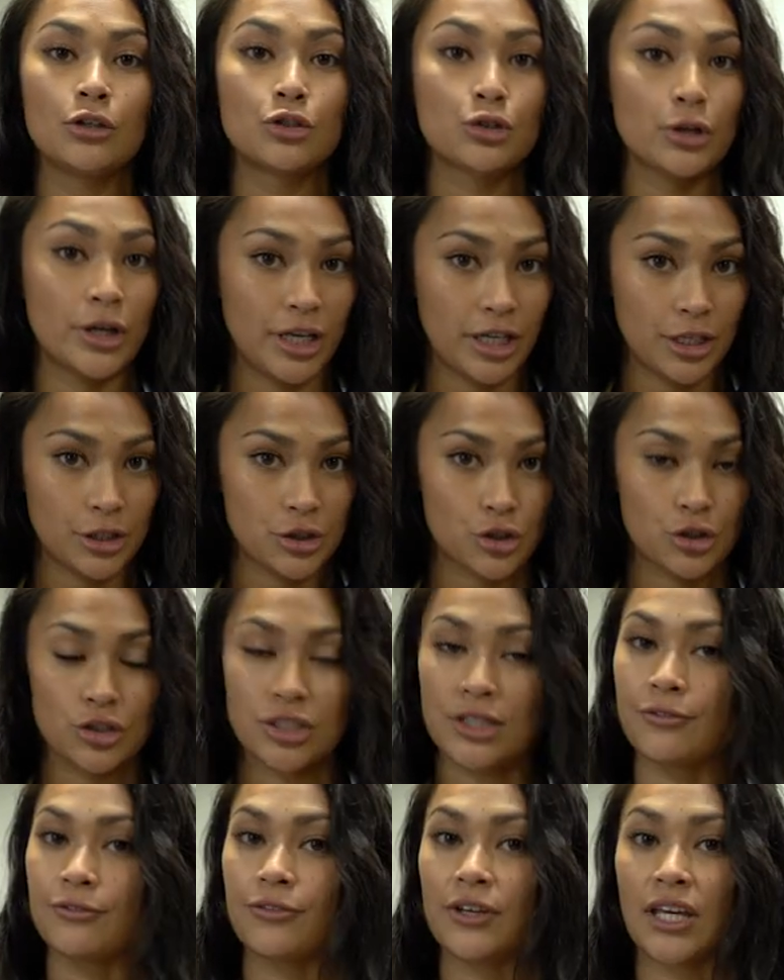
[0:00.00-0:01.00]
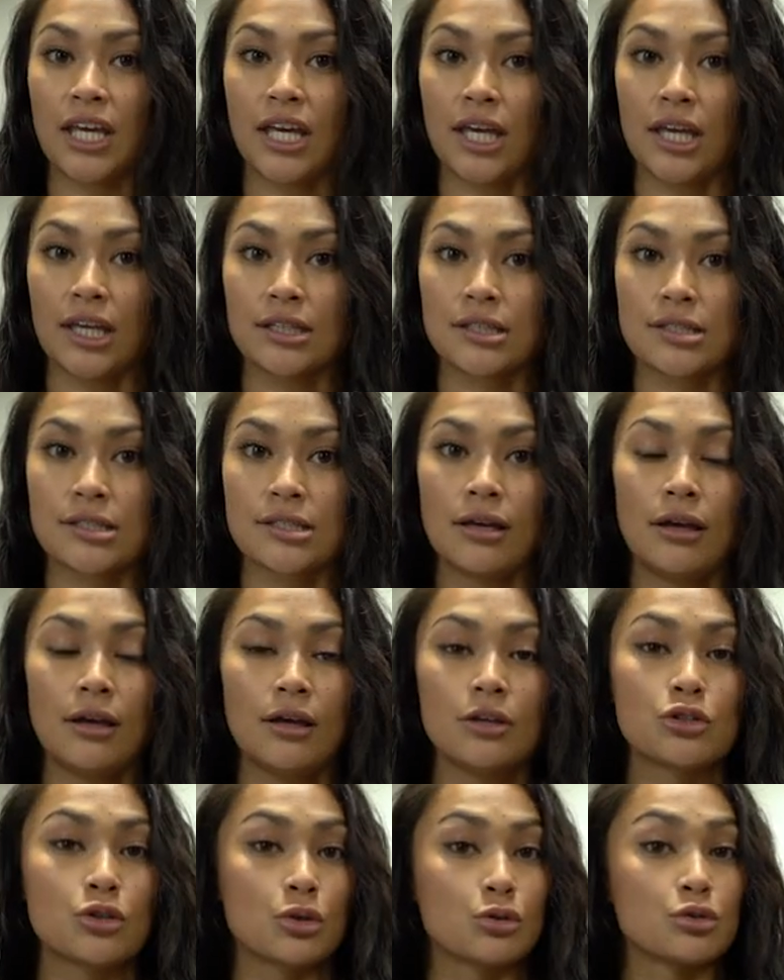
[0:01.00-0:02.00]
training certificates,
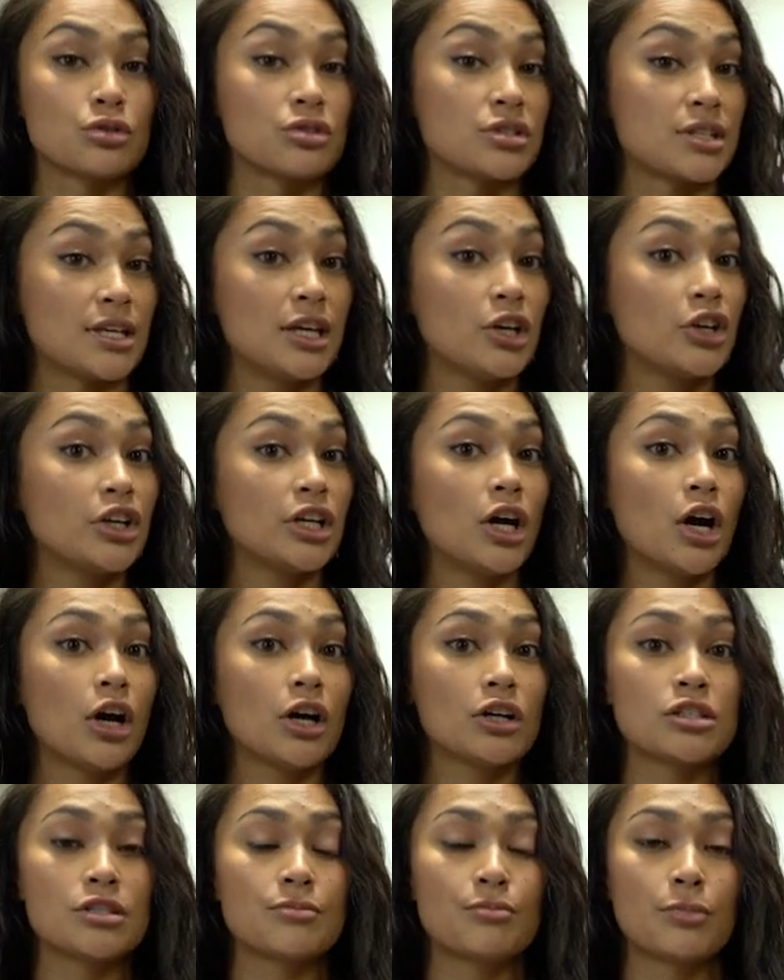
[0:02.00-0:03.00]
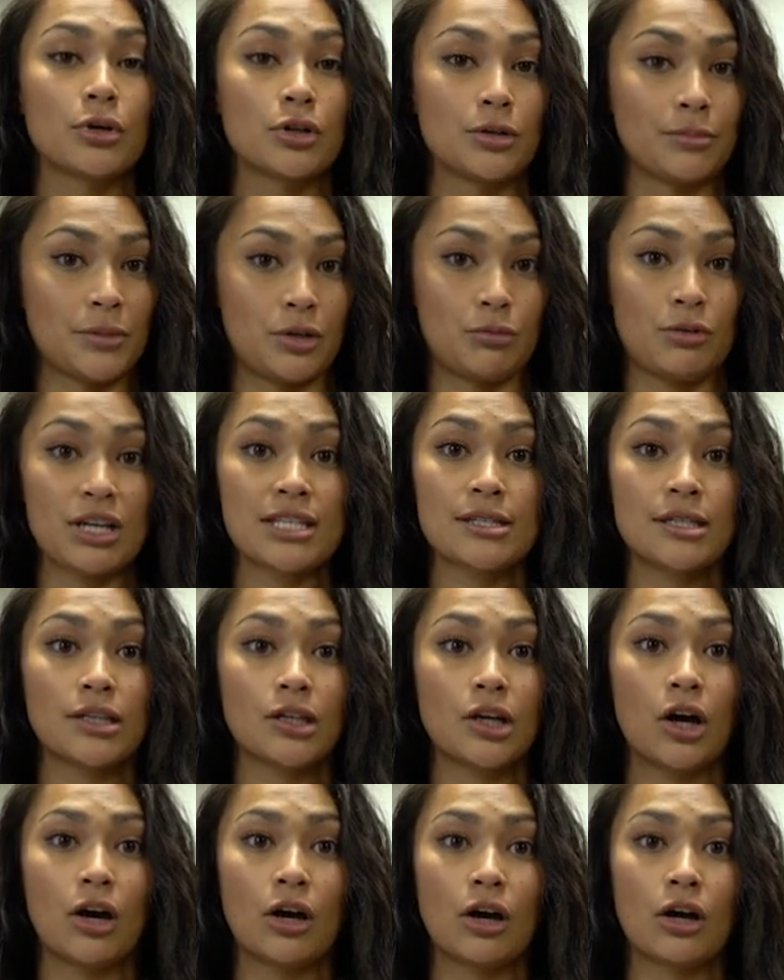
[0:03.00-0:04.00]
social security cards, permanent
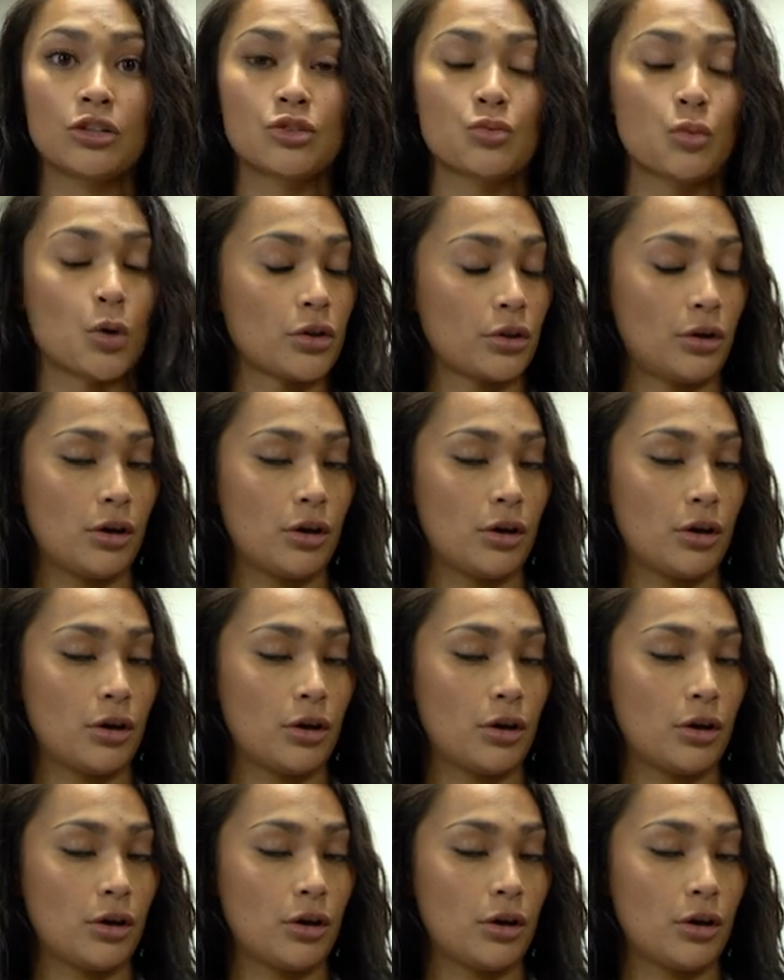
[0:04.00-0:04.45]
resident cards, work